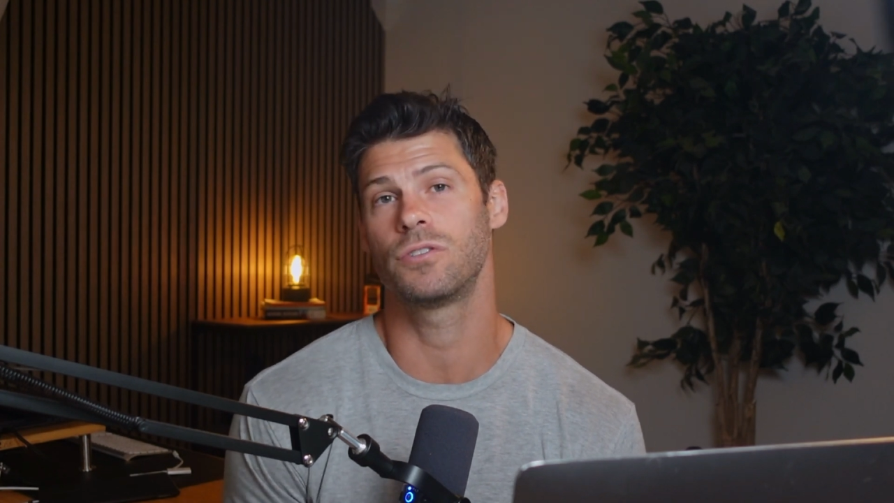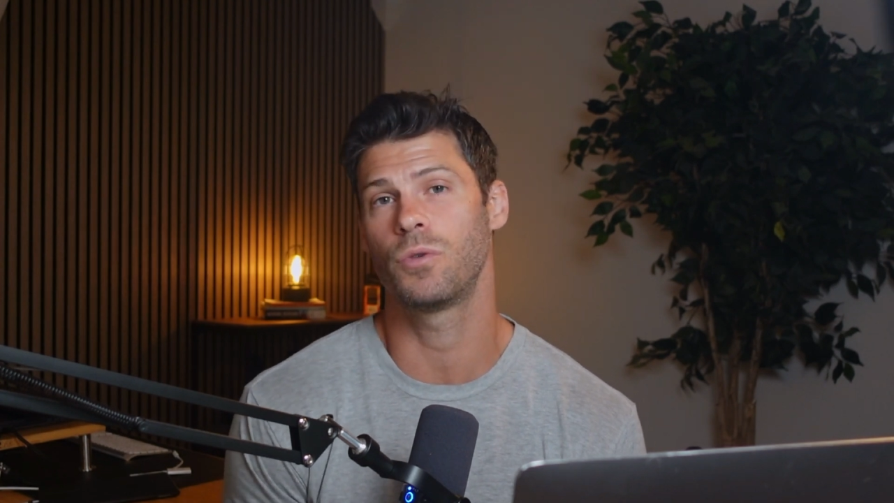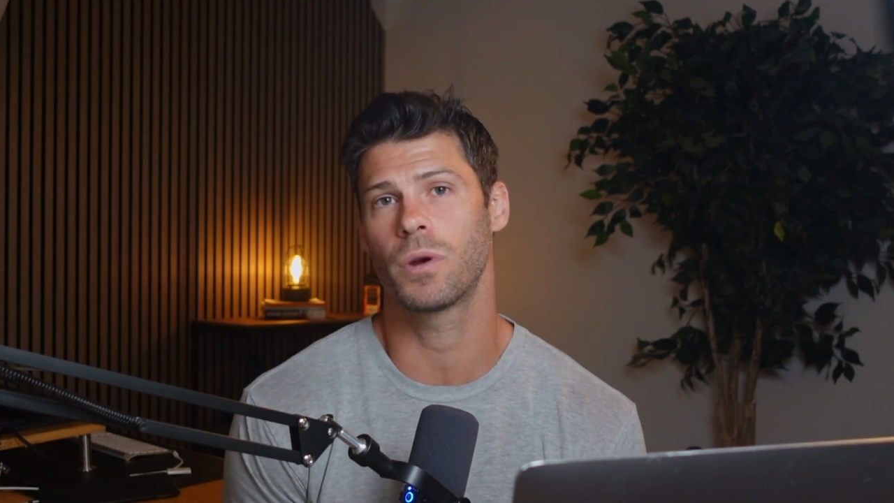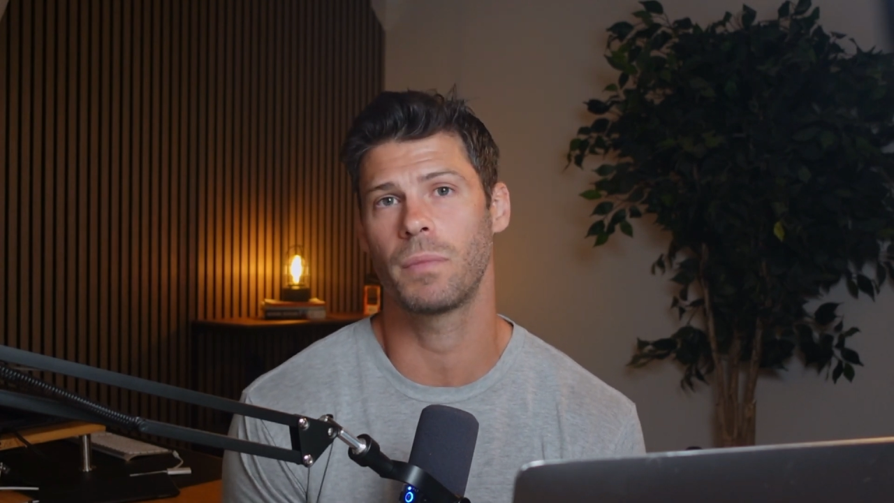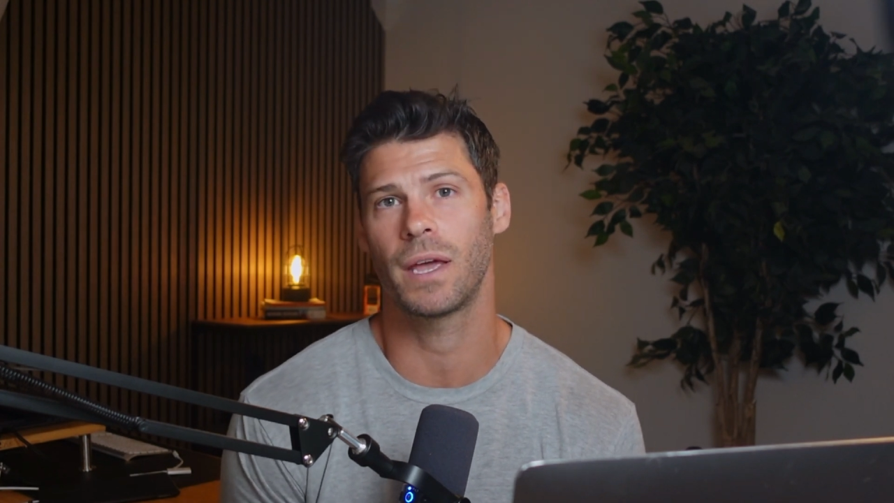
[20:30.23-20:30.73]
you
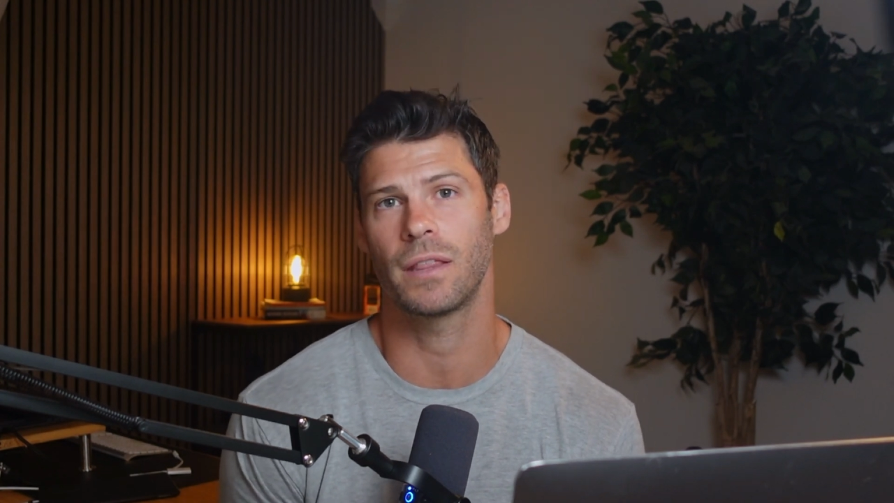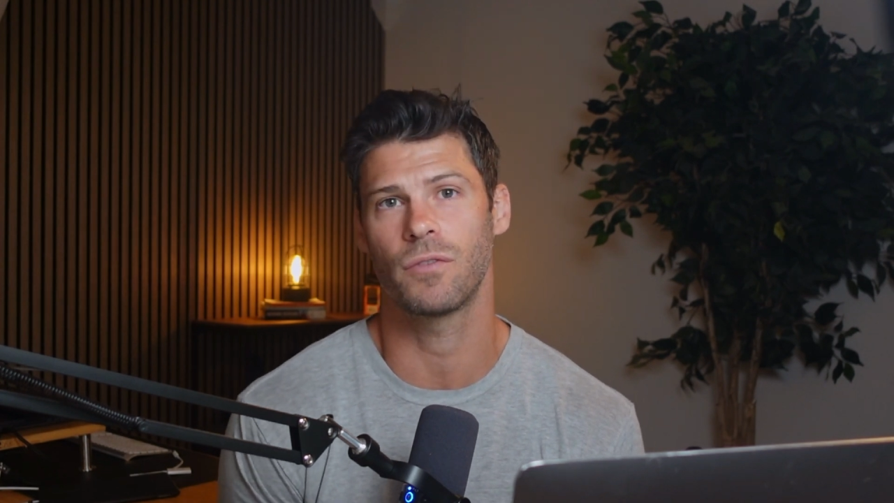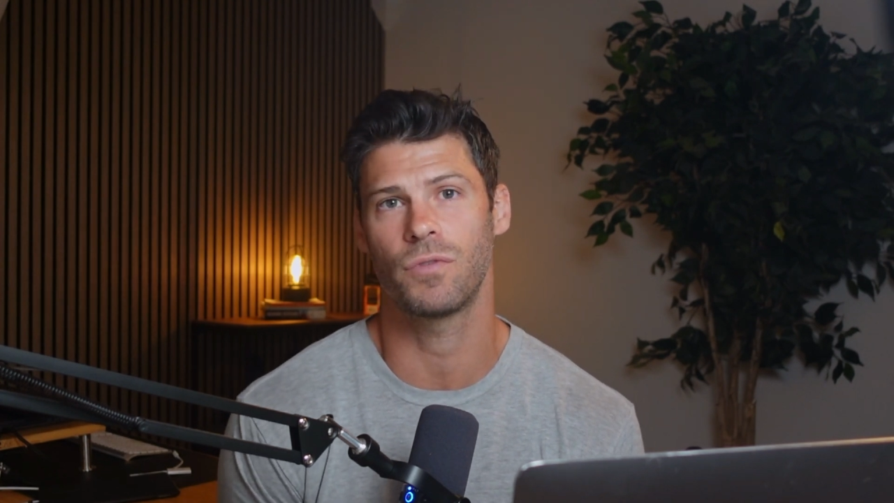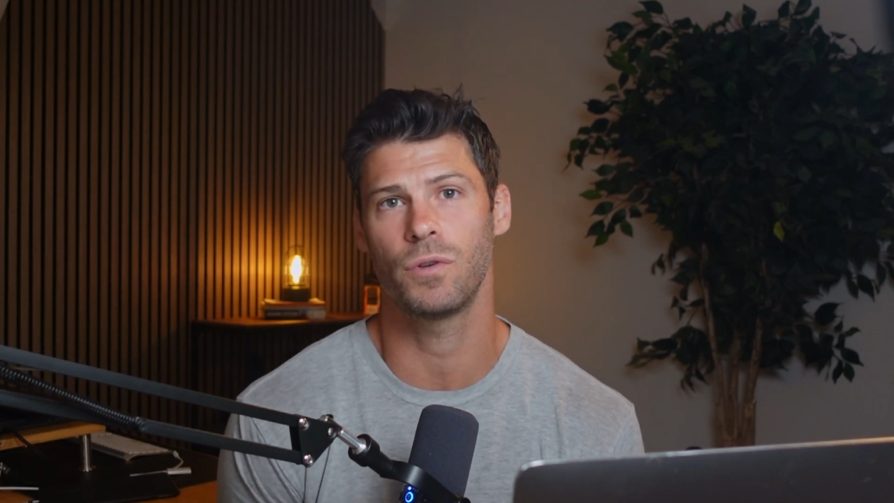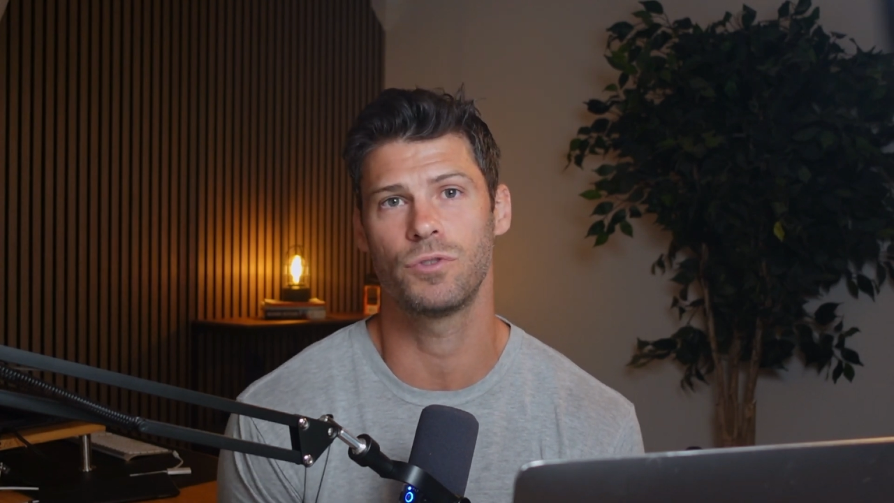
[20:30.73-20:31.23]
want to make in the
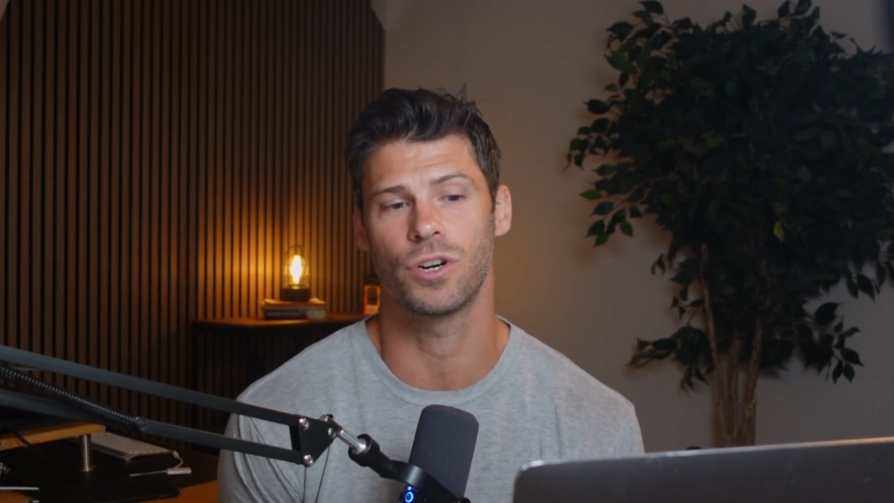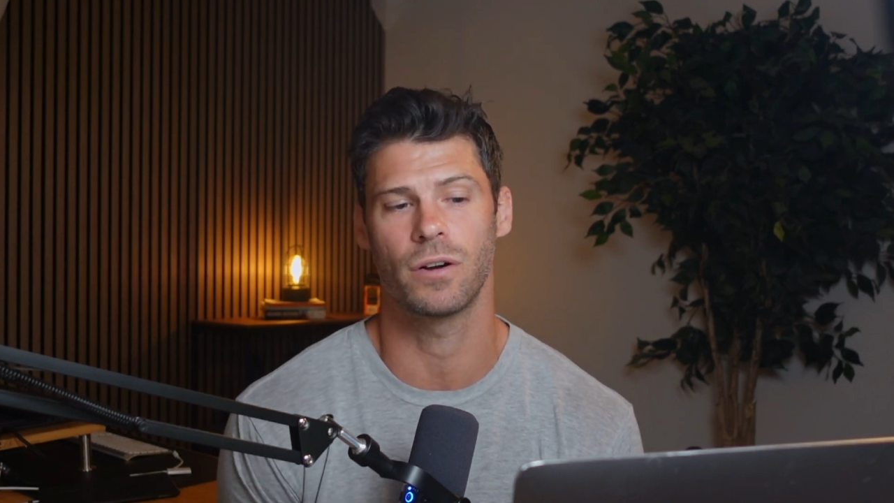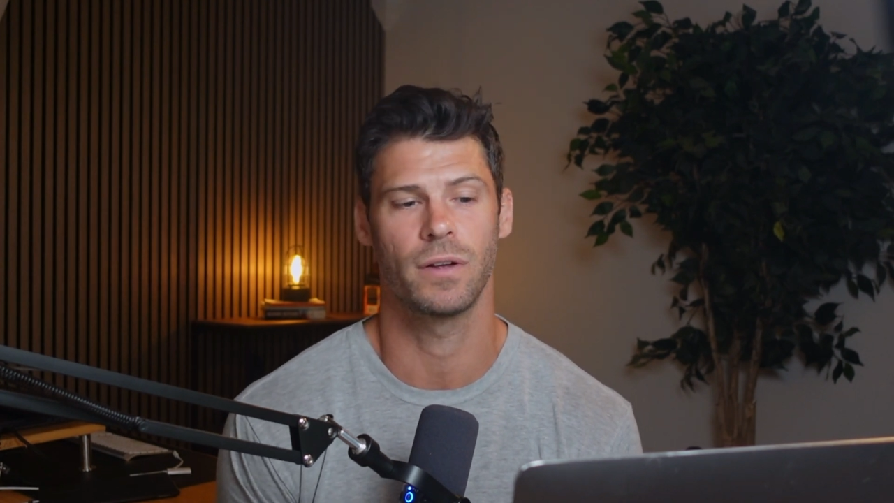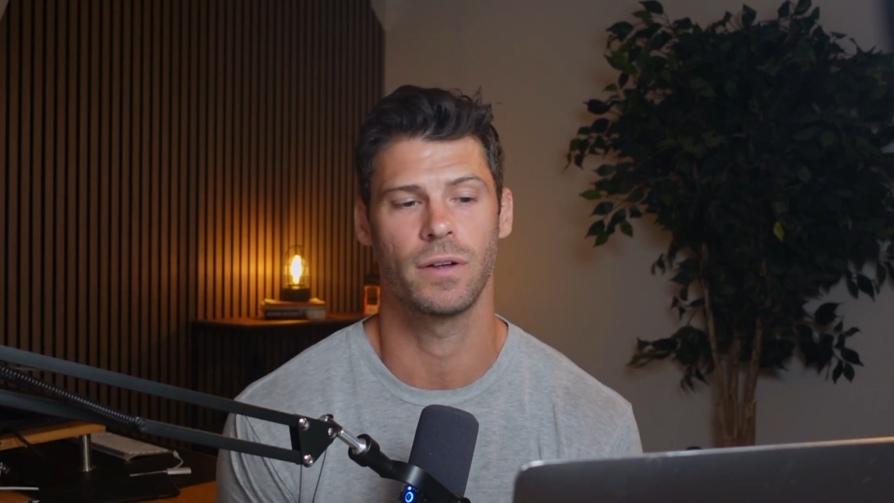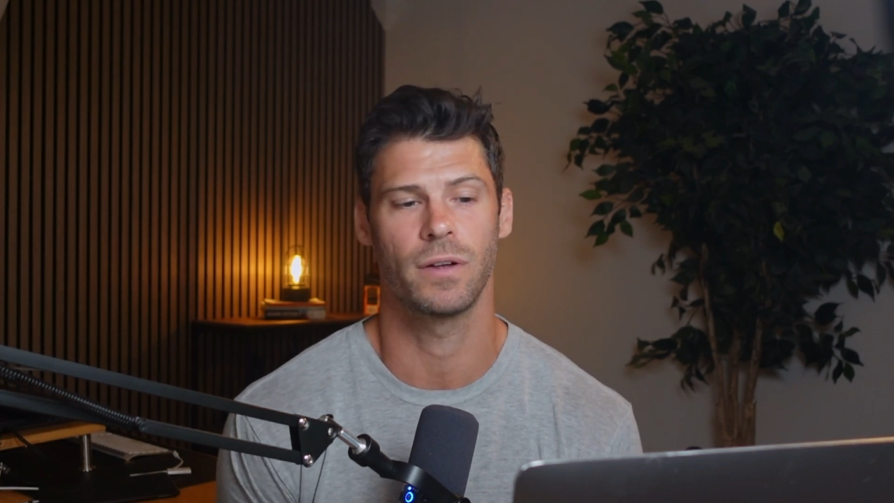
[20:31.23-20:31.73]
future.